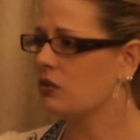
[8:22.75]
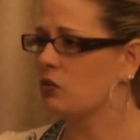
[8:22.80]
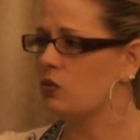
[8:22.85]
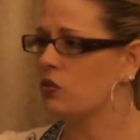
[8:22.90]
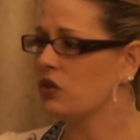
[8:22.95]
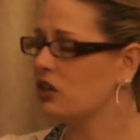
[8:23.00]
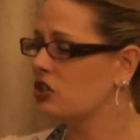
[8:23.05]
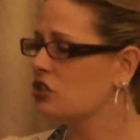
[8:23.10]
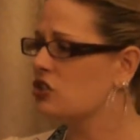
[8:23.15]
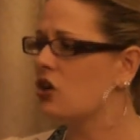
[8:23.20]

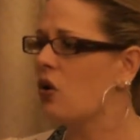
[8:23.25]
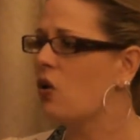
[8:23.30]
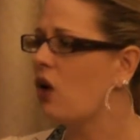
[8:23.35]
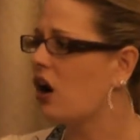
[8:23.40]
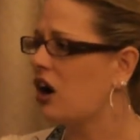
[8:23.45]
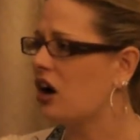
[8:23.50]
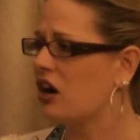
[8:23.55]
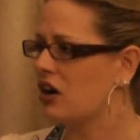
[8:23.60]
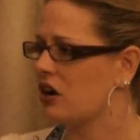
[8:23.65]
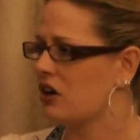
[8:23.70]
work so
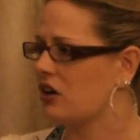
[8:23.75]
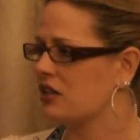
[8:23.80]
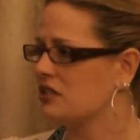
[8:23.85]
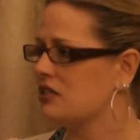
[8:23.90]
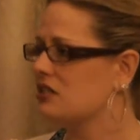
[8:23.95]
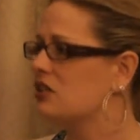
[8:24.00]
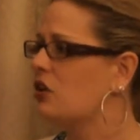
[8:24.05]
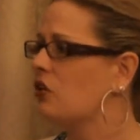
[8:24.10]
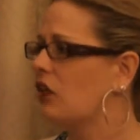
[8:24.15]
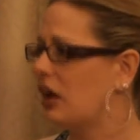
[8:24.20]
hard and
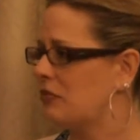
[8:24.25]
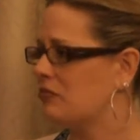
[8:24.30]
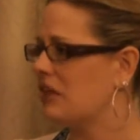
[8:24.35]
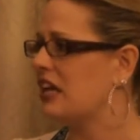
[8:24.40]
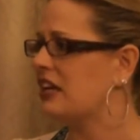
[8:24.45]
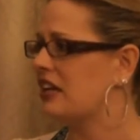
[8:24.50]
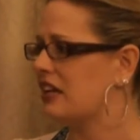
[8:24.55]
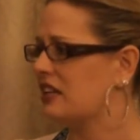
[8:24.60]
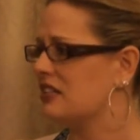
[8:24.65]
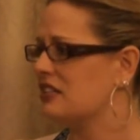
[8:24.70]
still not
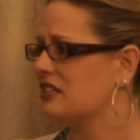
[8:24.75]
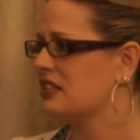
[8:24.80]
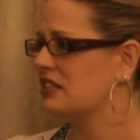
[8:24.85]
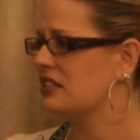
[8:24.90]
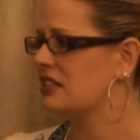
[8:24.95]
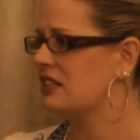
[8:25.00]
make it.